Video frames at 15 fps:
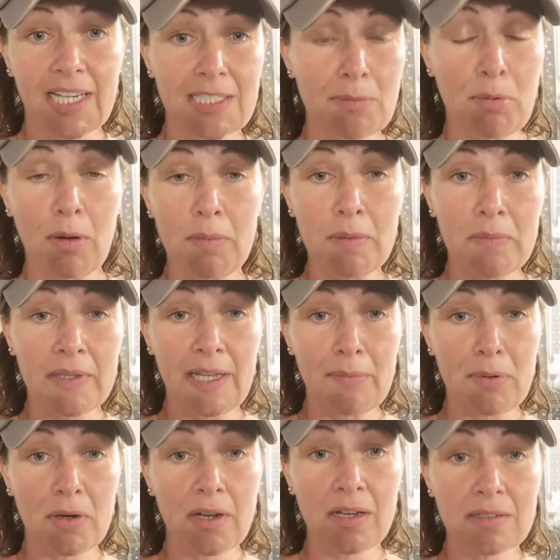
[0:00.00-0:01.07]
has a problem with
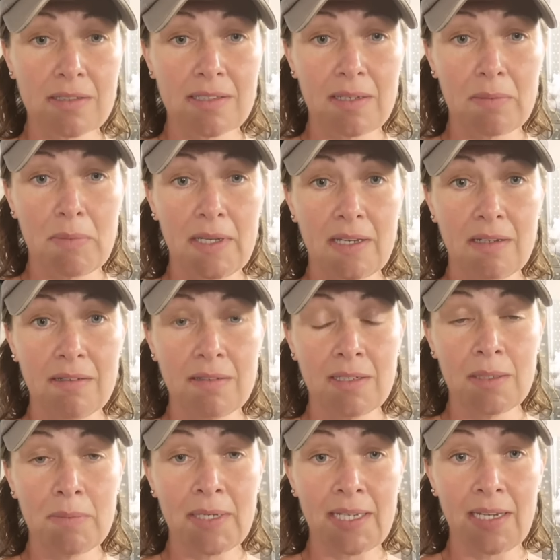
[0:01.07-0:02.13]
their products, then we
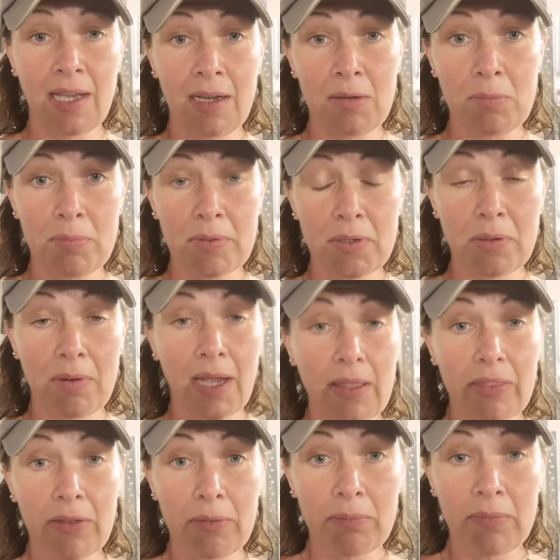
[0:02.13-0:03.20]
can help
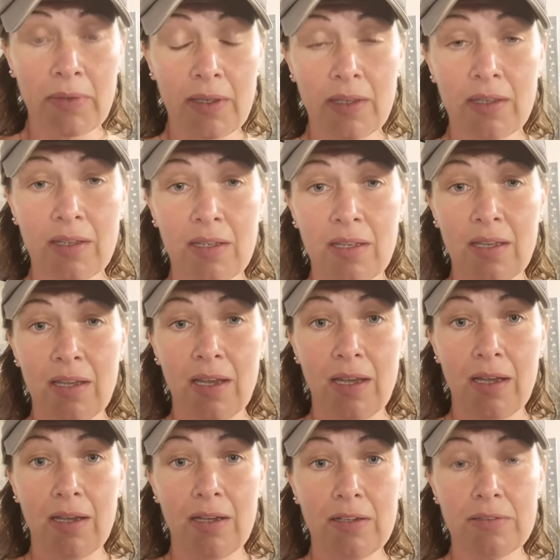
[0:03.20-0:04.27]
correct them.
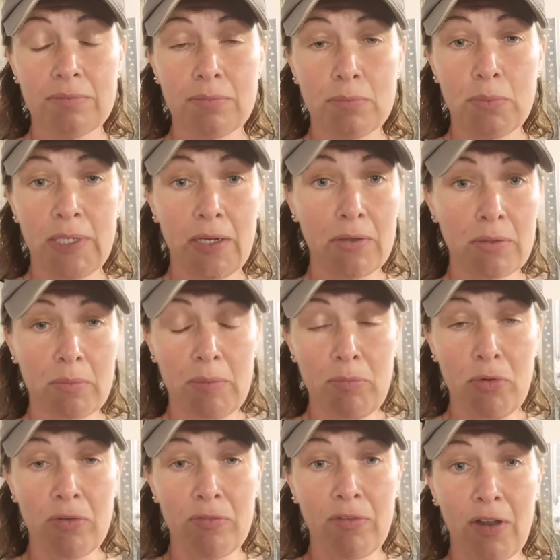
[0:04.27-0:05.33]
We know that we're
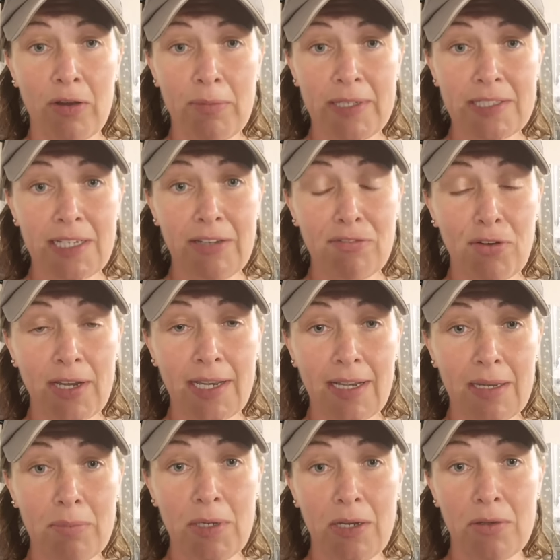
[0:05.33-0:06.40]
more environmentally
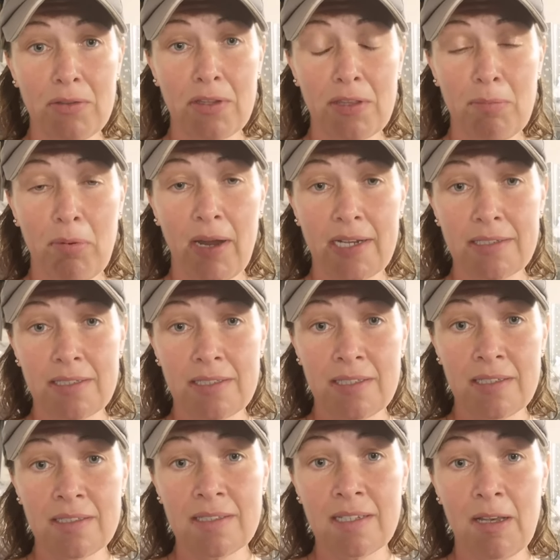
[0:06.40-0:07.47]
friendly. We know that the
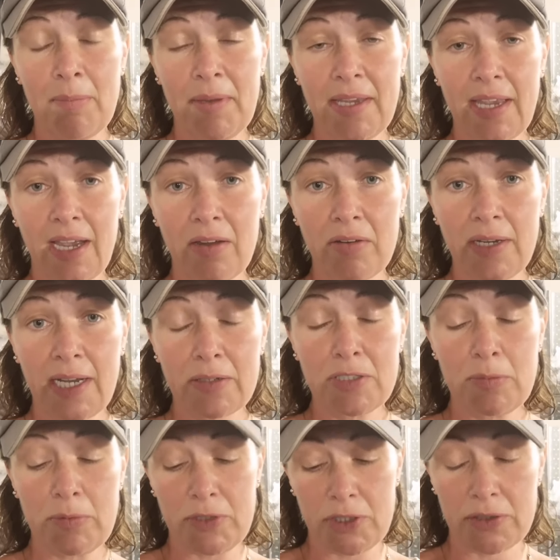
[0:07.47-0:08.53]
practices that are being carried
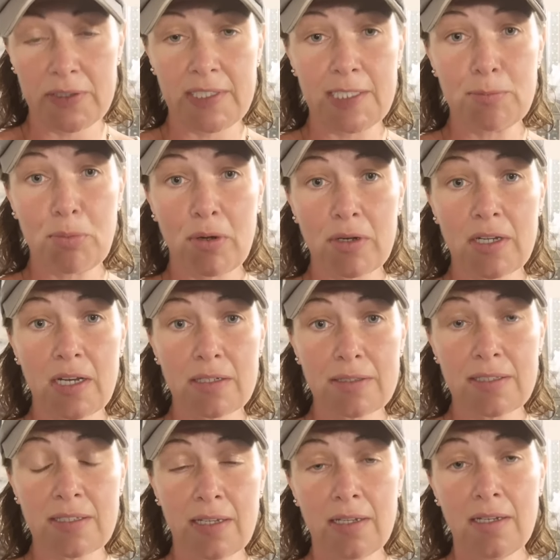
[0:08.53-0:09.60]
out to produce these
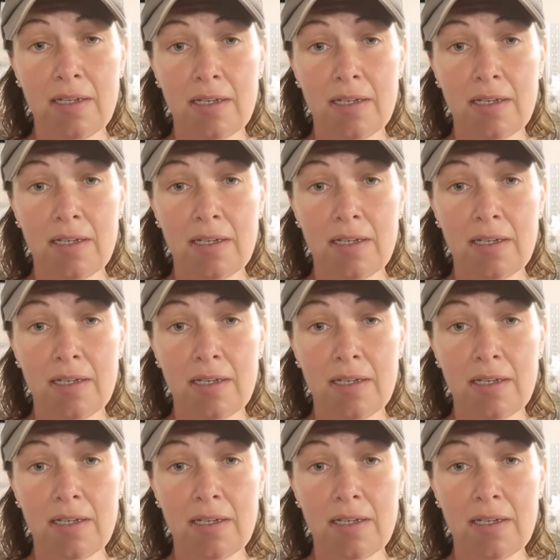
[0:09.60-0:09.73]
products